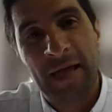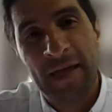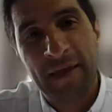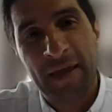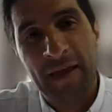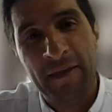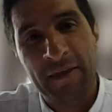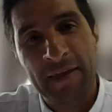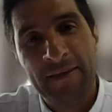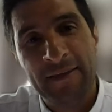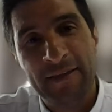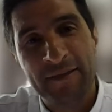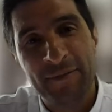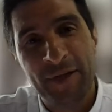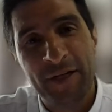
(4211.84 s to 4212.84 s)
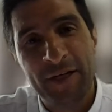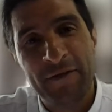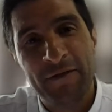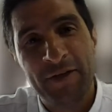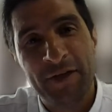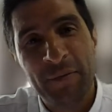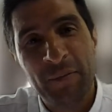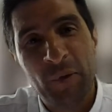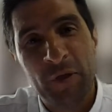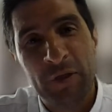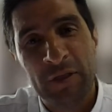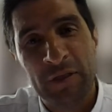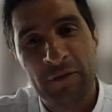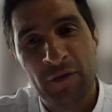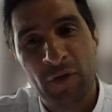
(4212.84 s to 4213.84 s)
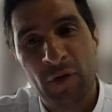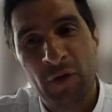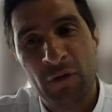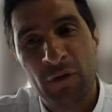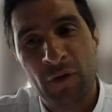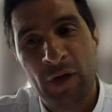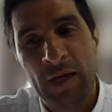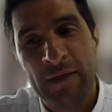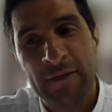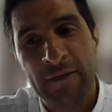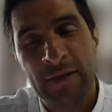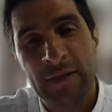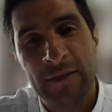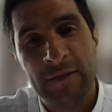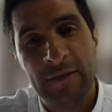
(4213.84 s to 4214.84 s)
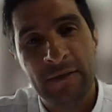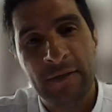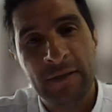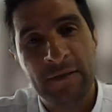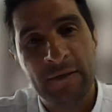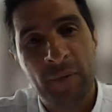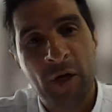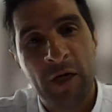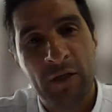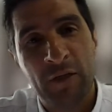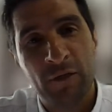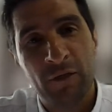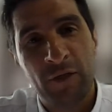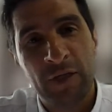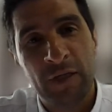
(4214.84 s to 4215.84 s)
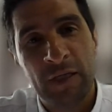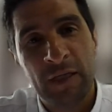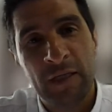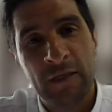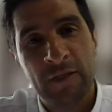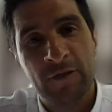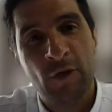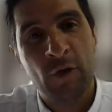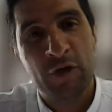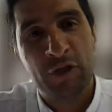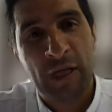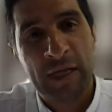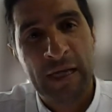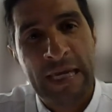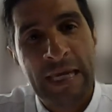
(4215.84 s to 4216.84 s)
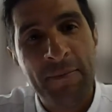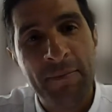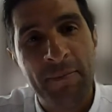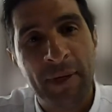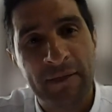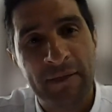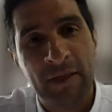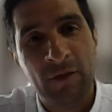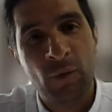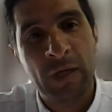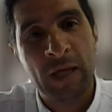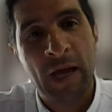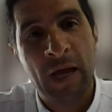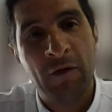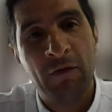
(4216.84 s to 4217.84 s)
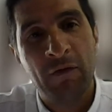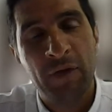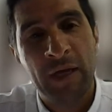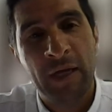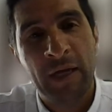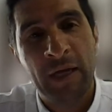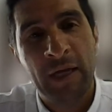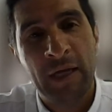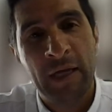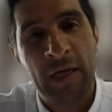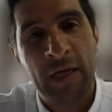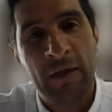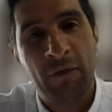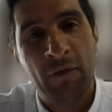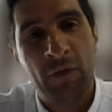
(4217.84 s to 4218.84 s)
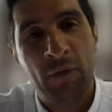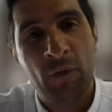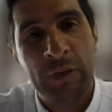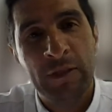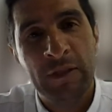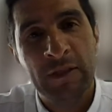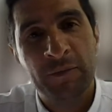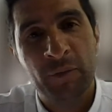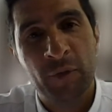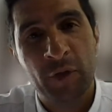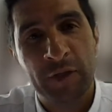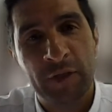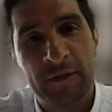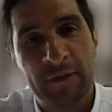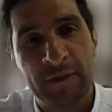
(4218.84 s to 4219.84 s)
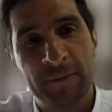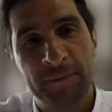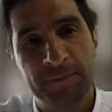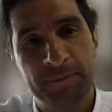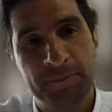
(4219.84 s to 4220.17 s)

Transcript: I think that's very, very important for us, this part of the social impact that we have with these projects.